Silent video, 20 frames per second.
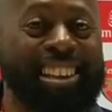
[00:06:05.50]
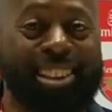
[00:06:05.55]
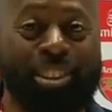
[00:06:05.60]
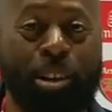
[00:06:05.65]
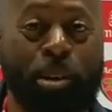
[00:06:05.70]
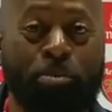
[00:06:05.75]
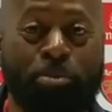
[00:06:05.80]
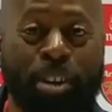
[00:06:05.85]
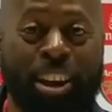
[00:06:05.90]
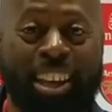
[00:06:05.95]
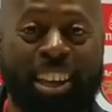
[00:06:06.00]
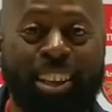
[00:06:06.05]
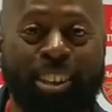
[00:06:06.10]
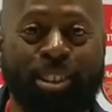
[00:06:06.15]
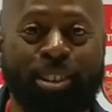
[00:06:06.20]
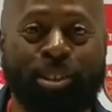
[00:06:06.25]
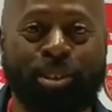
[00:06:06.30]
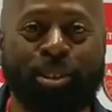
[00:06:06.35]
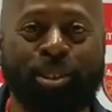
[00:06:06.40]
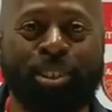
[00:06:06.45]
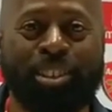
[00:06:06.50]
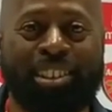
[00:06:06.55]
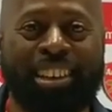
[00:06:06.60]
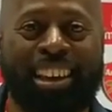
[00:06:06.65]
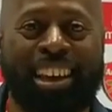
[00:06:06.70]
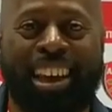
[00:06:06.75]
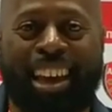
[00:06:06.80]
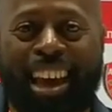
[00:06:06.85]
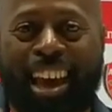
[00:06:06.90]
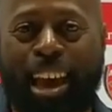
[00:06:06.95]
Not breaking news,
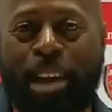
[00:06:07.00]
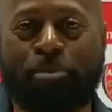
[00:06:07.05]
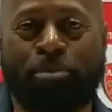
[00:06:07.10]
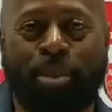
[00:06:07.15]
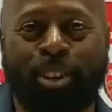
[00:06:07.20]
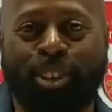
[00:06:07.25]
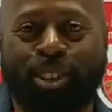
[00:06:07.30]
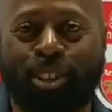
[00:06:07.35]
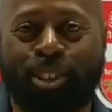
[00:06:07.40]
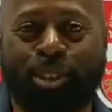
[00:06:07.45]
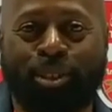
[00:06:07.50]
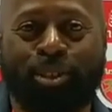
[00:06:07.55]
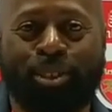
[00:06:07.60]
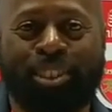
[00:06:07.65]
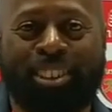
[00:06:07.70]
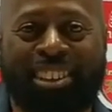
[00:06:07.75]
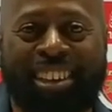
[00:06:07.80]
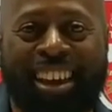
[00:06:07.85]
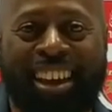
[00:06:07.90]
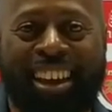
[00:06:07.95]
Emirates news.